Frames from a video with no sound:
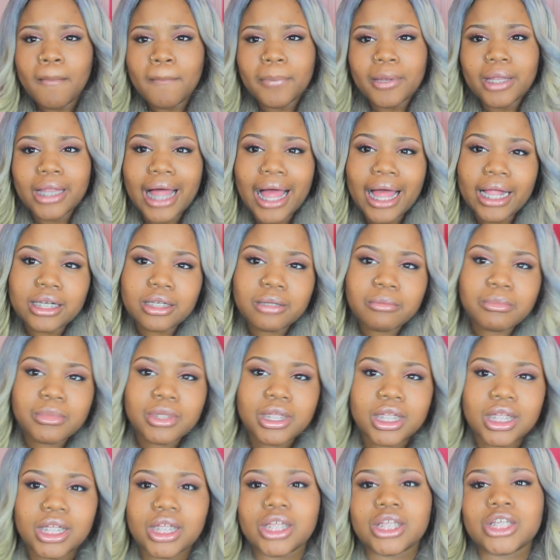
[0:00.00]

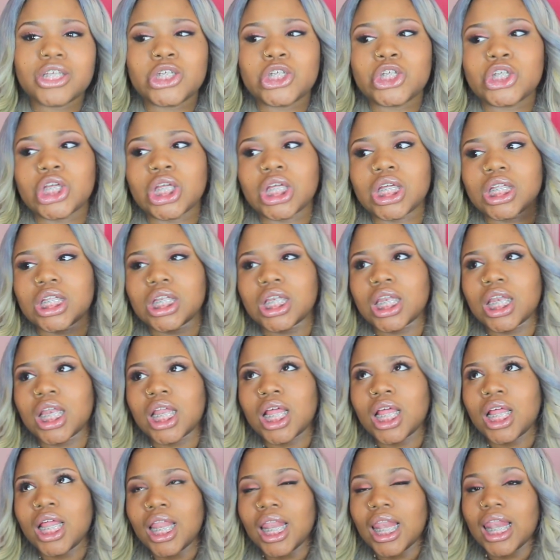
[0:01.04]
platinumish
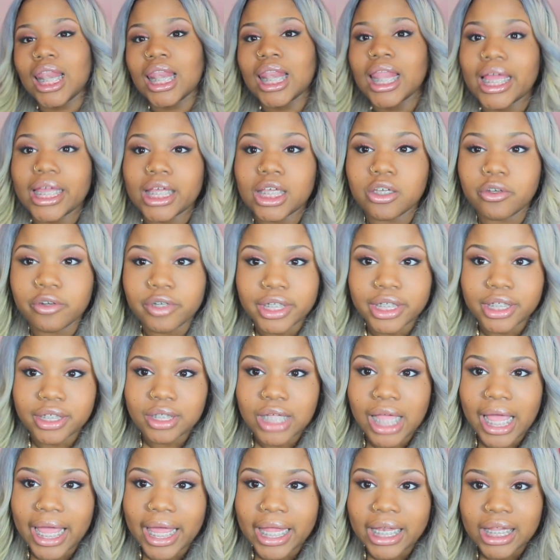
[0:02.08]
and light gray,
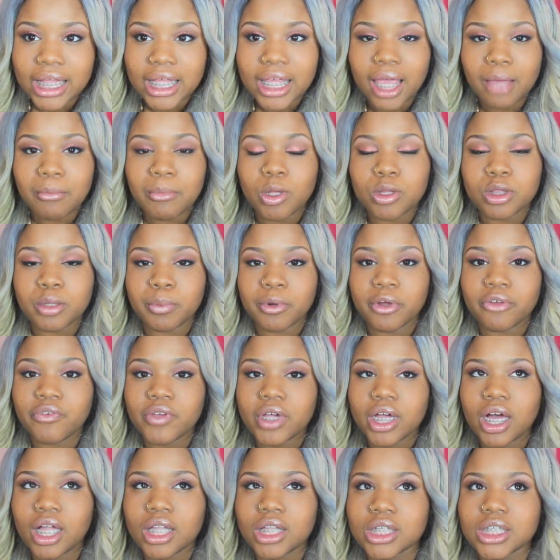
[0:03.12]
and it came out the
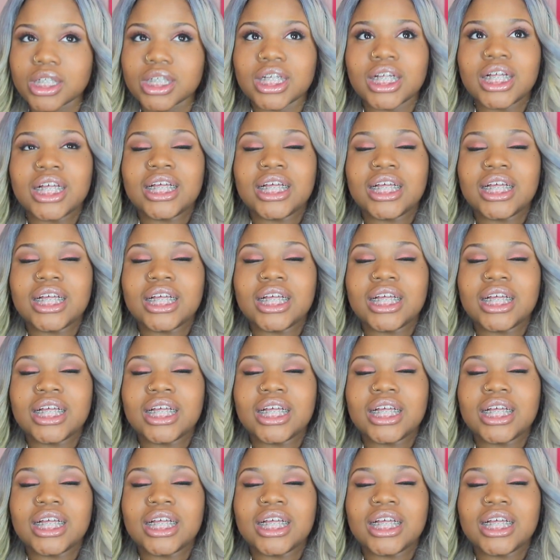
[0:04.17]
perfect color.